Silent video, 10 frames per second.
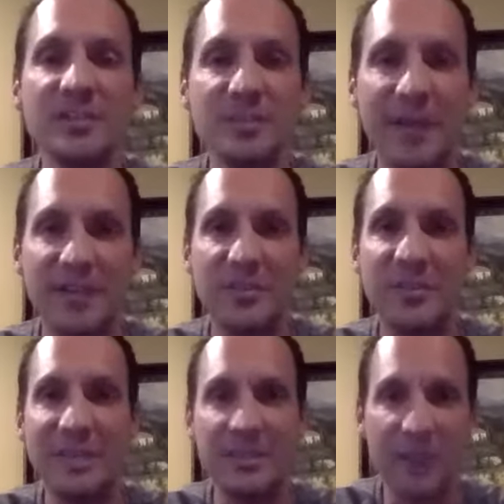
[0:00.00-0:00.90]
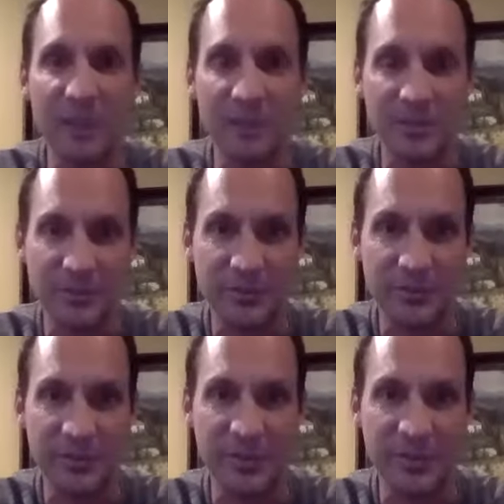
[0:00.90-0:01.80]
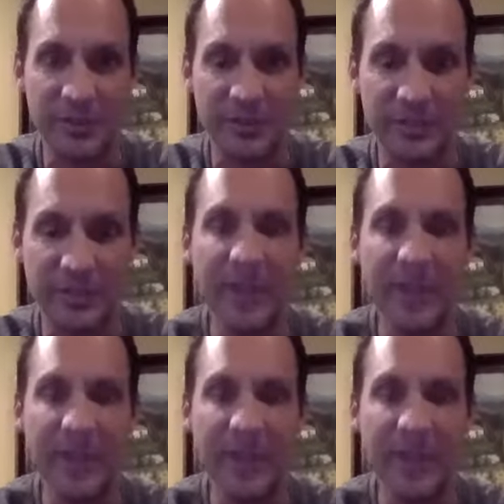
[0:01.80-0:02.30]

mind is being developed in, during that period.